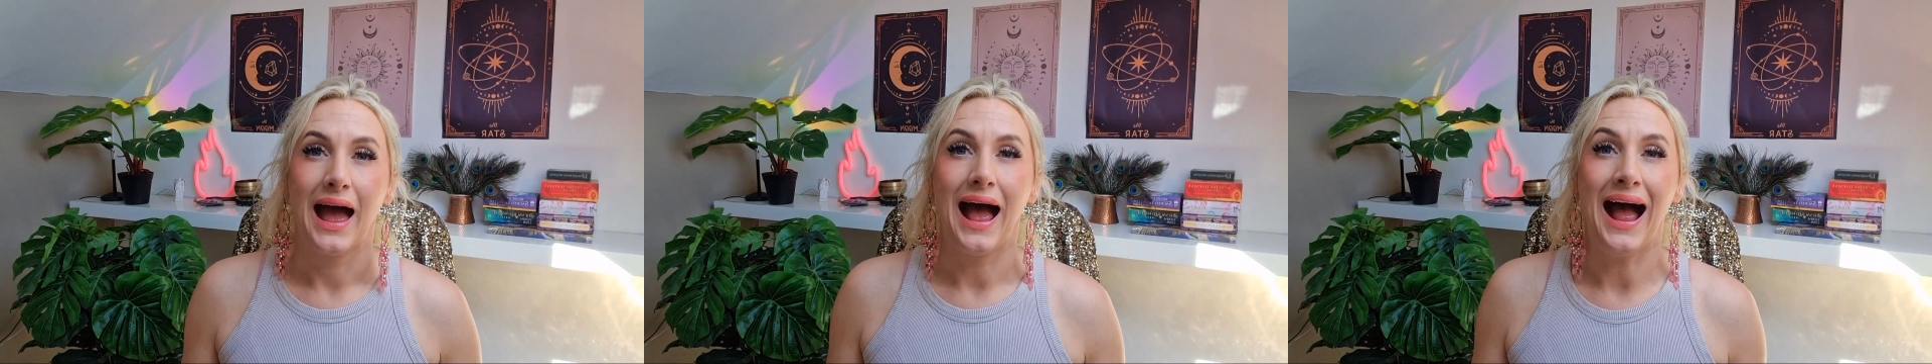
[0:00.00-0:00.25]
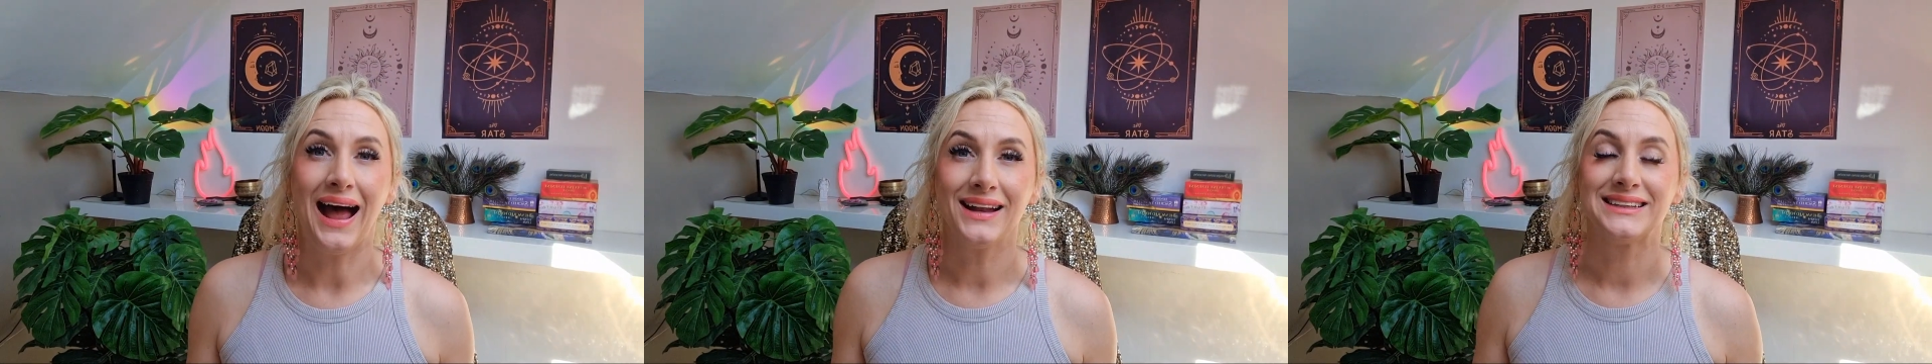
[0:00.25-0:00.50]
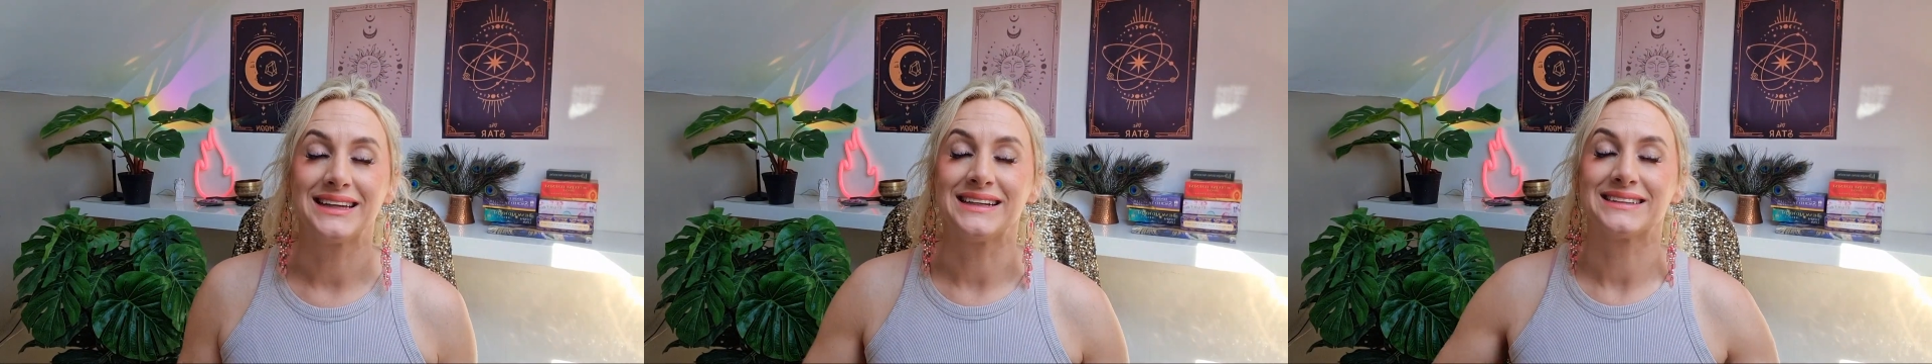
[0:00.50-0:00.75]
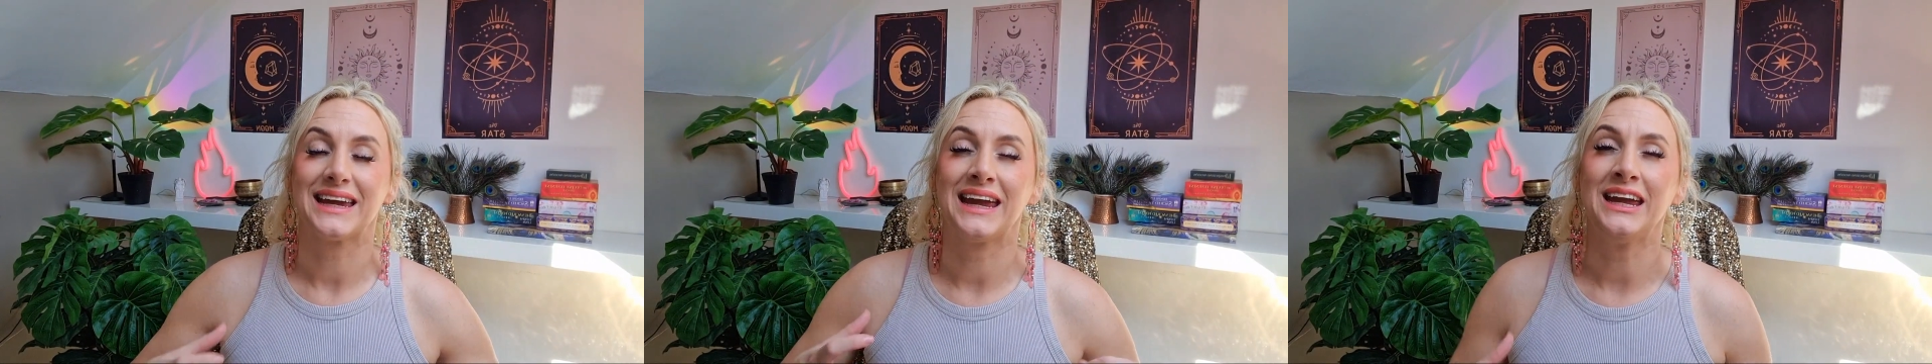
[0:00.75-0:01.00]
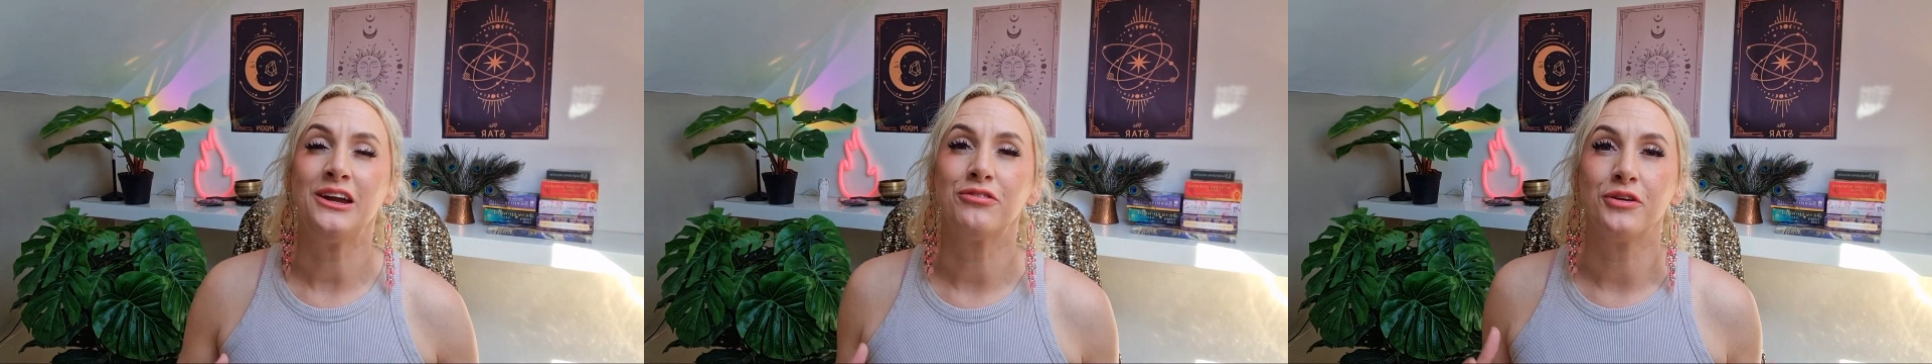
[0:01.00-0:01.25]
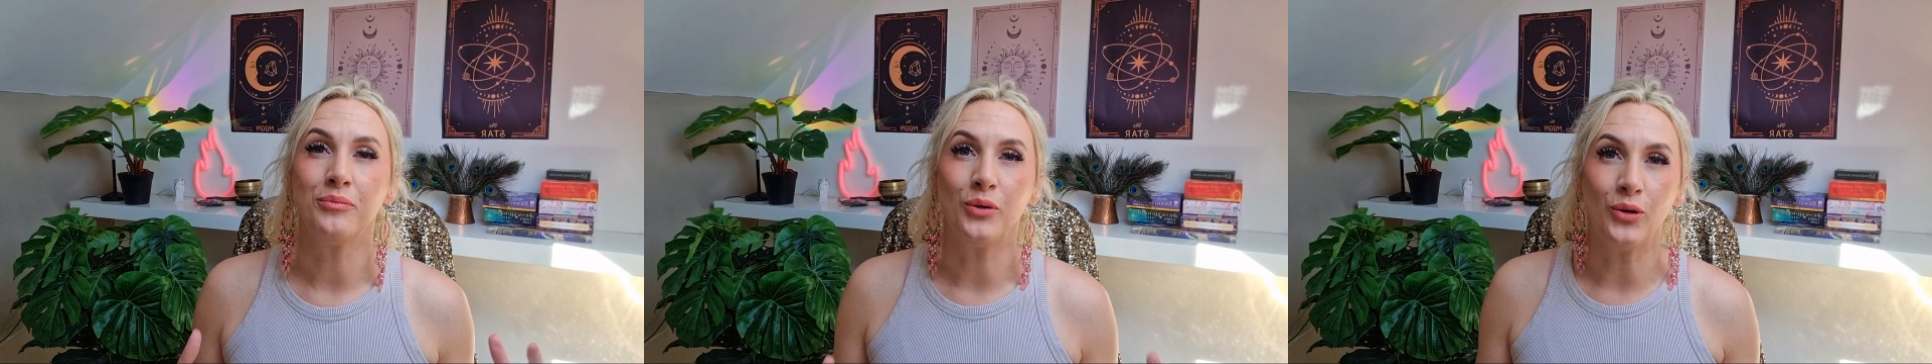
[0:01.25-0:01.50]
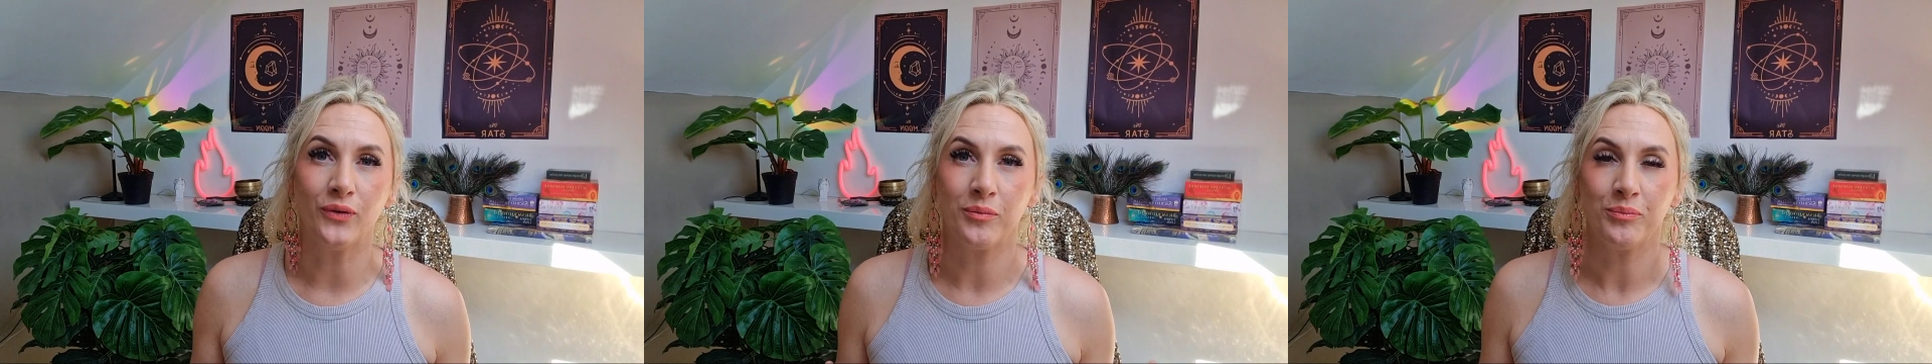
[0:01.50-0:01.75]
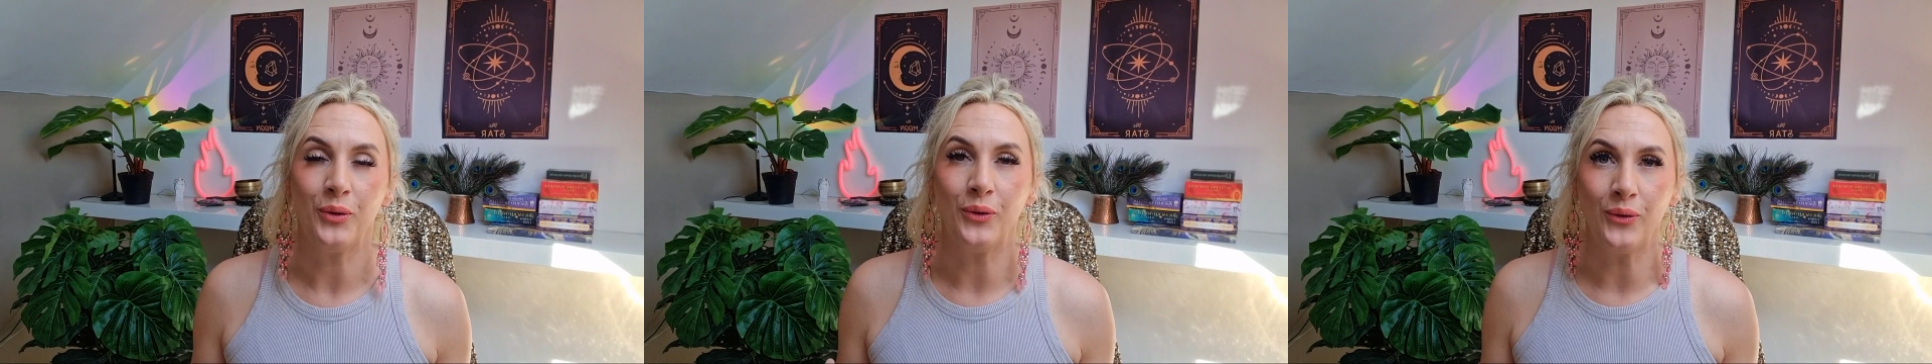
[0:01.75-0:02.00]
And it's even more
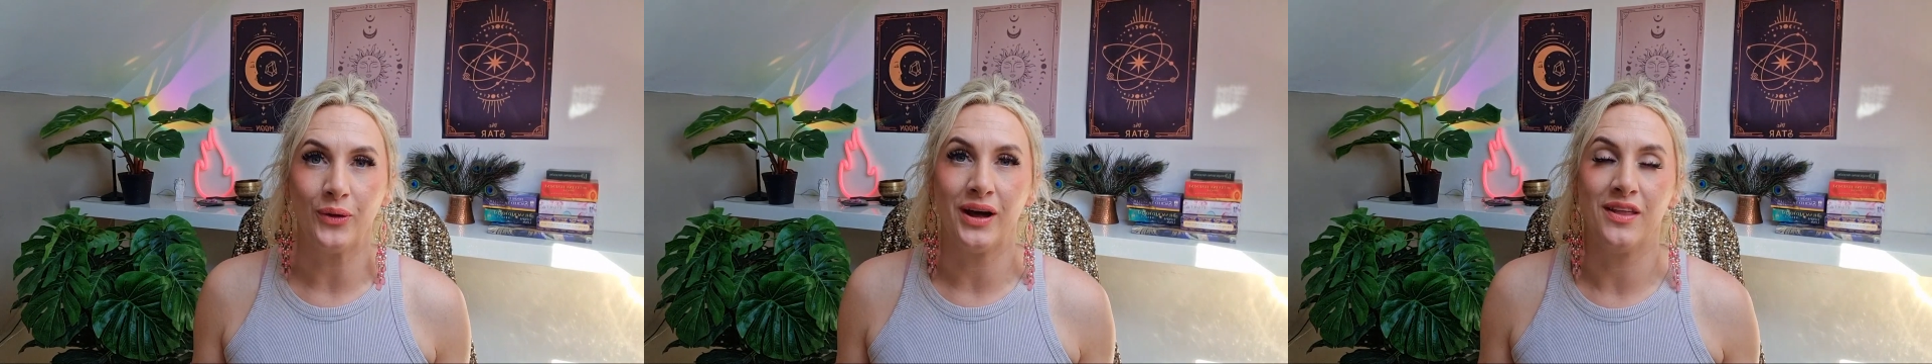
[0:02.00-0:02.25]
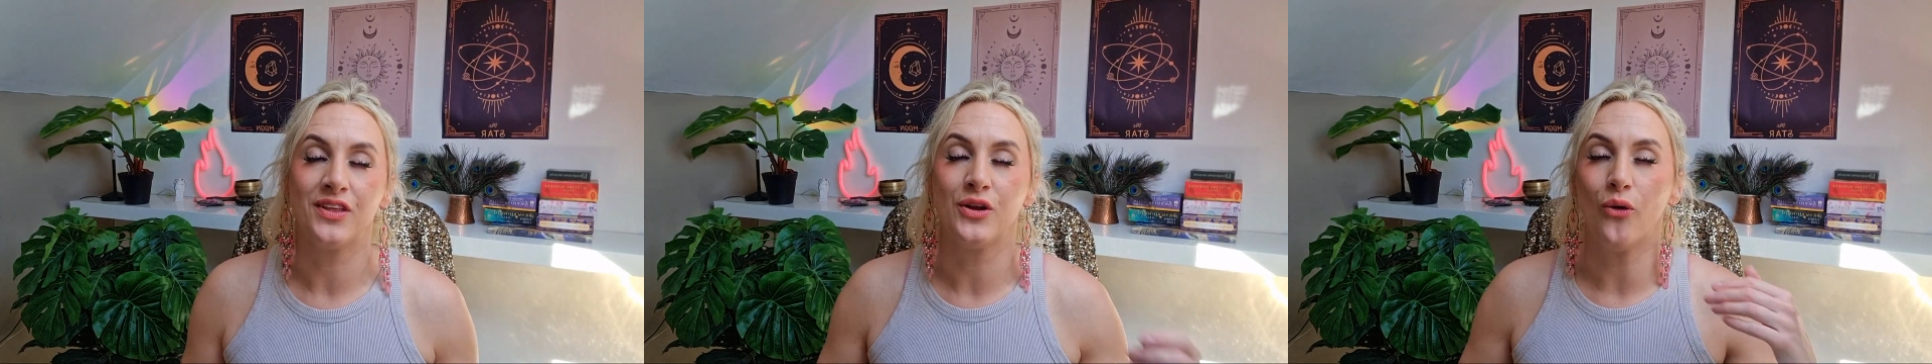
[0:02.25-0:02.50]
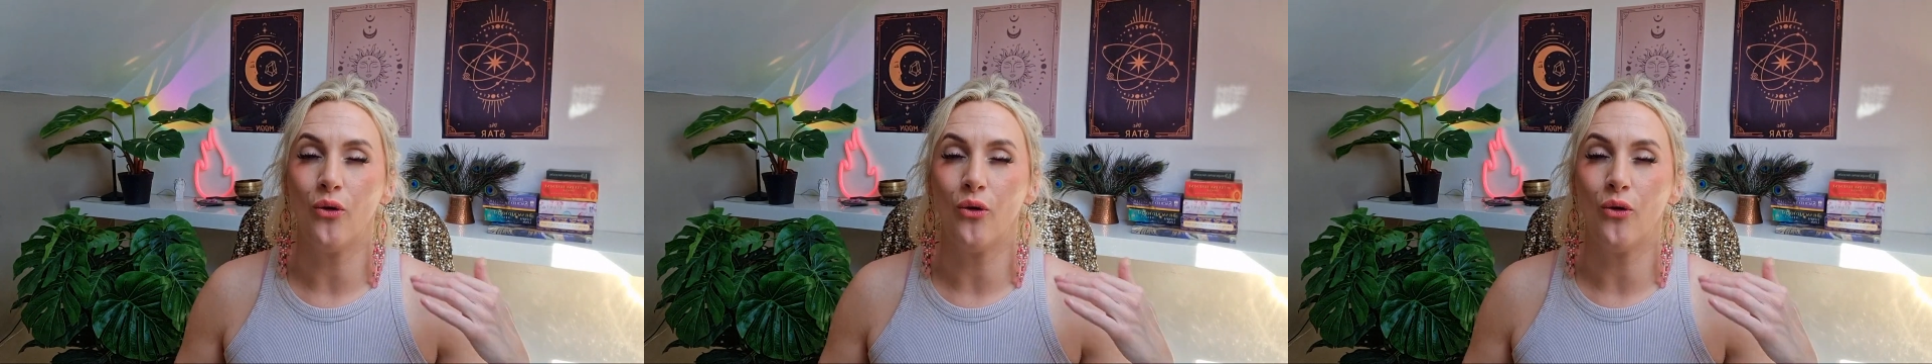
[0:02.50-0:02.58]
important than